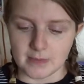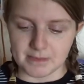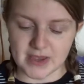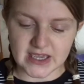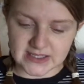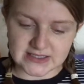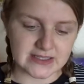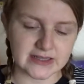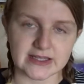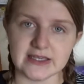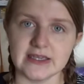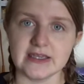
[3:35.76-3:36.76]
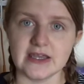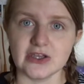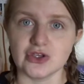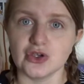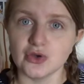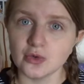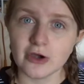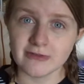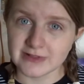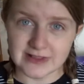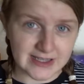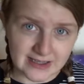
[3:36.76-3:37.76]
Basically, you
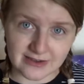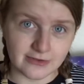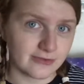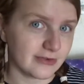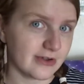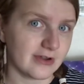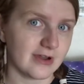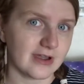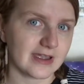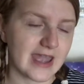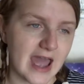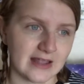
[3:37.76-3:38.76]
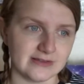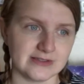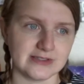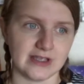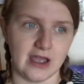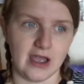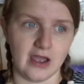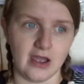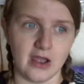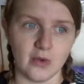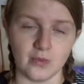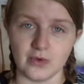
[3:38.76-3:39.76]
won't leave cancer
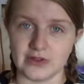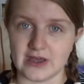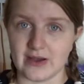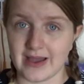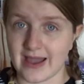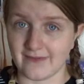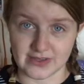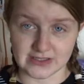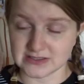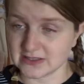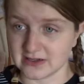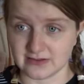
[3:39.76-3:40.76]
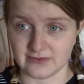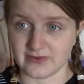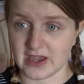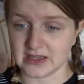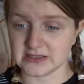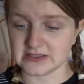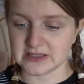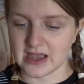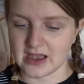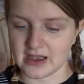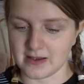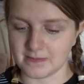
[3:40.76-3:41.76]
without having side effects.
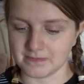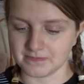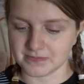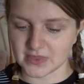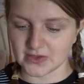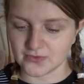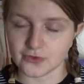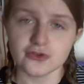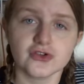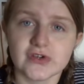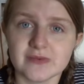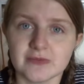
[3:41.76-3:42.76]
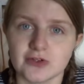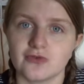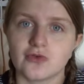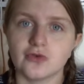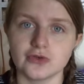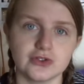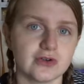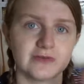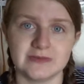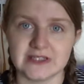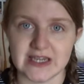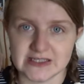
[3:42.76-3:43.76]
Through treatment, of course, you're
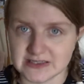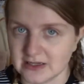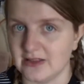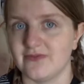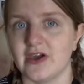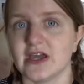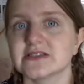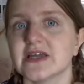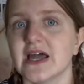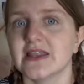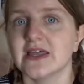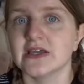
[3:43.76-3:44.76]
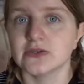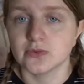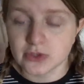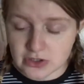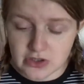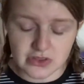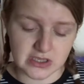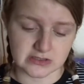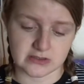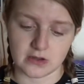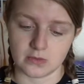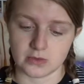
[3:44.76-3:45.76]
going to get side effects, and that is one of the
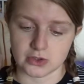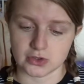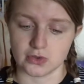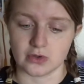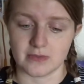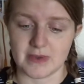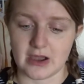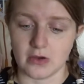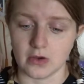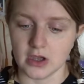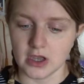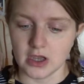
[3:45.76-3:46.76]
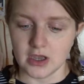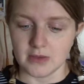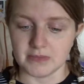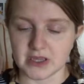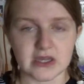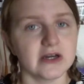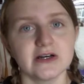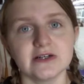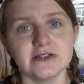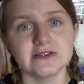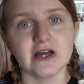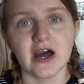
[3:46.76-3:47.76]
things I want to talk about,
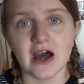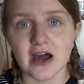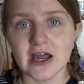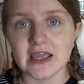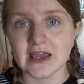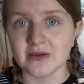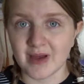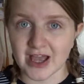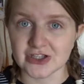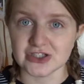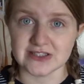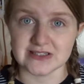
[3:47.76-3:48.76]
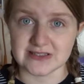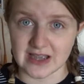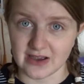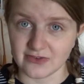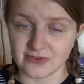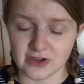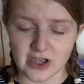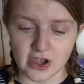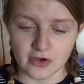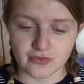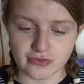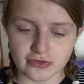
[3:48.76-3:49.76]
because I am actually deaf.
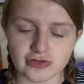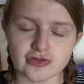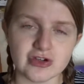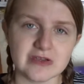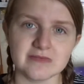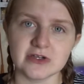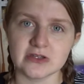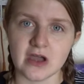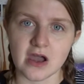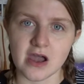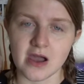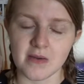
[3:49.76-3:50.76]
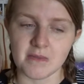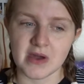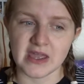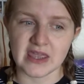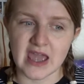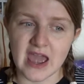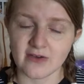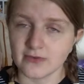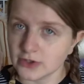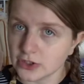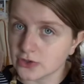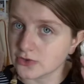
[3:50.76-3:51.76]
Through treatment, my hair
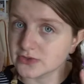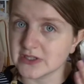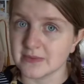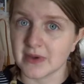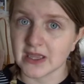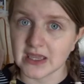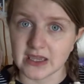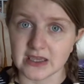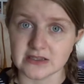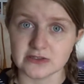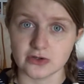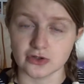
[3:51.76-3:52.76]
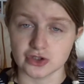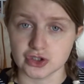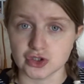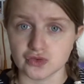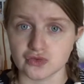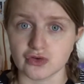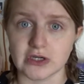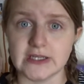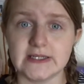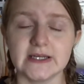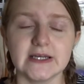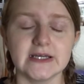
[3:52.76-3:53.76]
follicles in my ears got
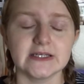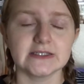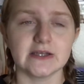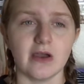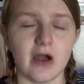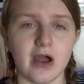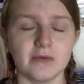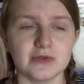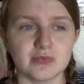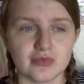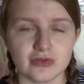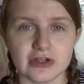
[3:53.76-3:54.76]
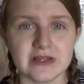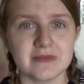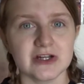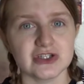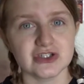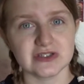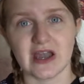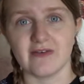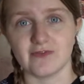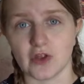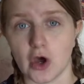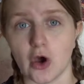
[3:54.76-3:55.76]
destroyed, so I was pretty much
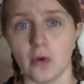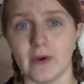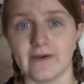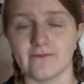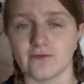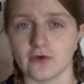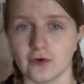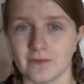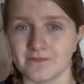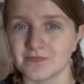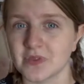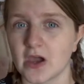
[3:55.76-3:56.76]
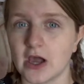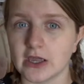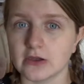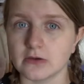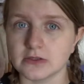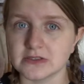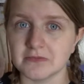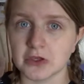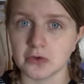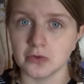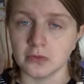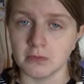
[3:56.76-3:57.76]
deaf the whole way through. I got something
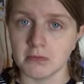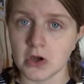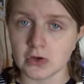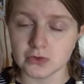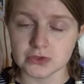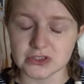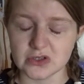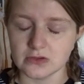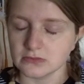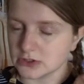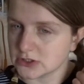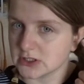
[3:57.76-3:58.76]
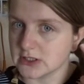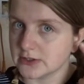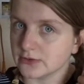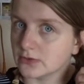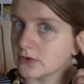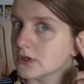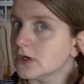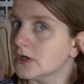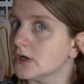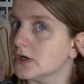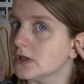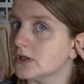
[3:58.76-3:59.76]
called molds, which are little
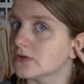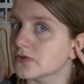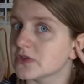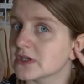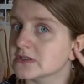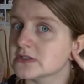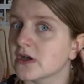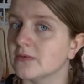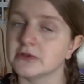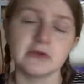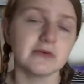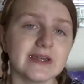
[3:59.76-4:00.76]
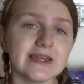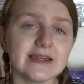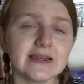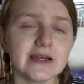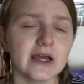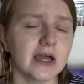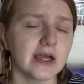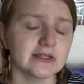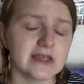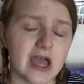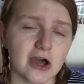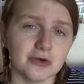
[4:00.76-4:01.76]
things that go in ear
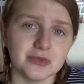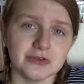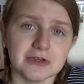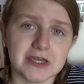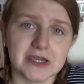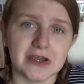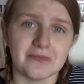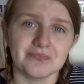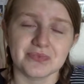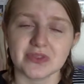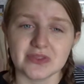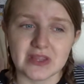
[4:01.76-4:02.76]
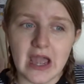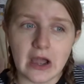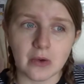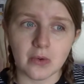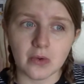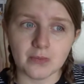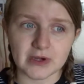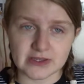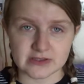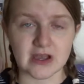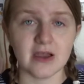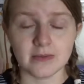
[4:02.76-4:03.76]
to help you hear. Now, by
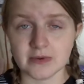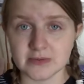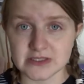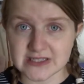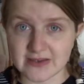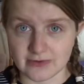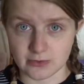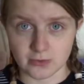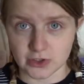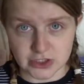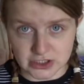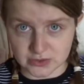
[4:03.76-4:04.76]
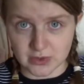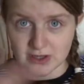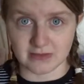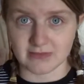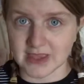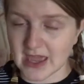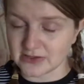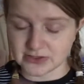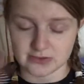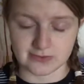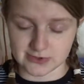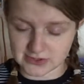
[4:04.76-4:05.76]
the time I was 7, which is when
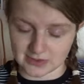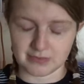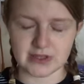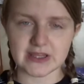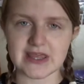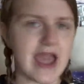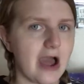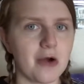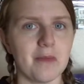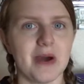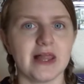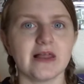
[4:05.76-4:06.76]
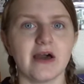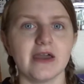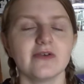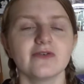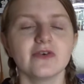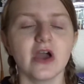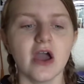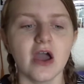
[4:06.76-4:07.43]
cancer was completely out of my life,